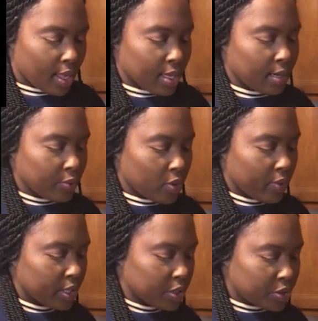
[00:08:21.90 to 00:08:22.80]
And I'm
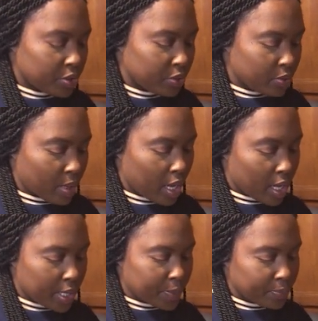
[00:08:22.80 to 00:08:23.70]
going to
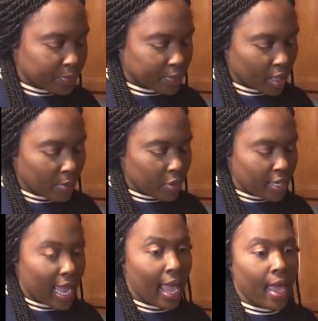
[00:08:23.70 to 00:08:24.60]

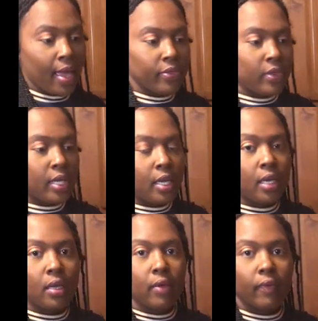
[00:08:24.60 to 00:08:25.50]
add
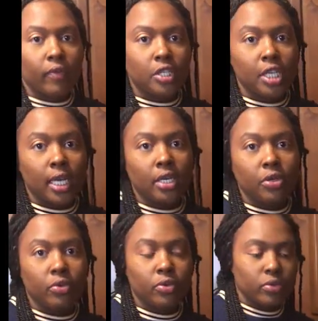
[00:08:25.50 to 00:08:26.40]
the veggetti
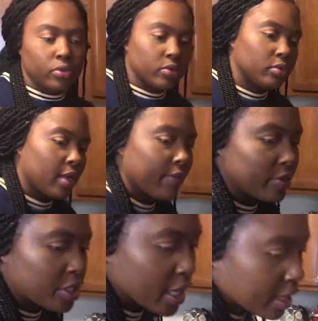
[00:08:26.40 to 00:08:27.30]
noodles. Not
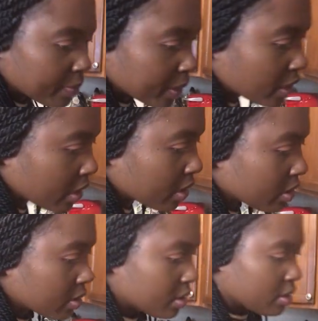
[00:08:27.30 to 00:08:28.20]
veggetti, but the
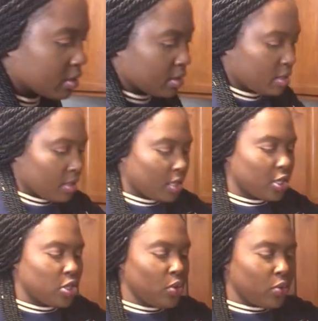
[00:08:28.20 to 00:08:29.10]

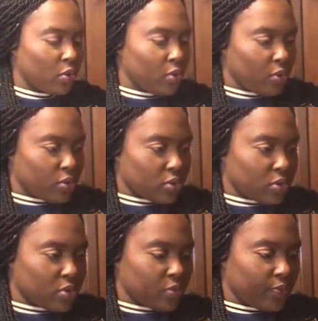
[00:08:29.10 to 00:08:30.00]

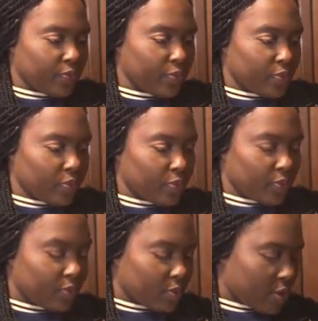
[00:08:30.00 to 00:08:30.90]
Zoodles.
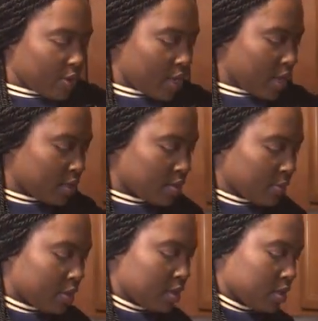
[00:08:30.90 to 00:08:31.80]
Okay, so
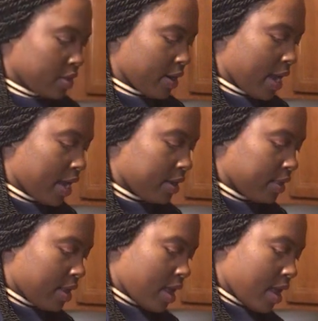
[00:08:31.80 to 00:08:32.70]
I'm going to start
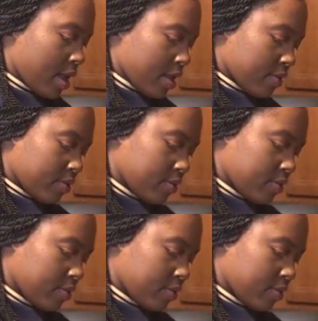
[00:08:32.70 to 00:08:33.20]
adding that.